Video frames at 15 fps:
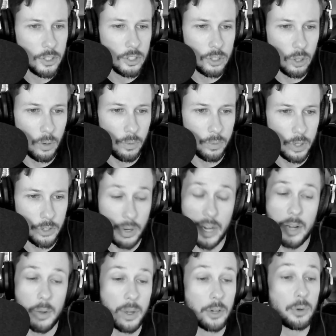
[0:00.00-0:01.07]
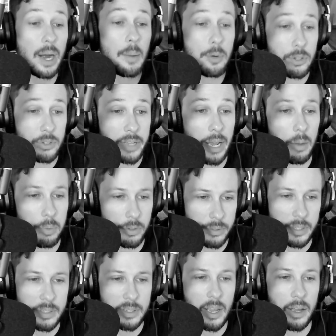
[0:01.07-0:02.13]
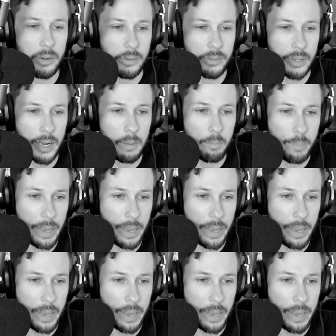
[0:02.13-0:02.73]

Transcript: So frustrating. Anyway, grab your scalpels. It's cutting time,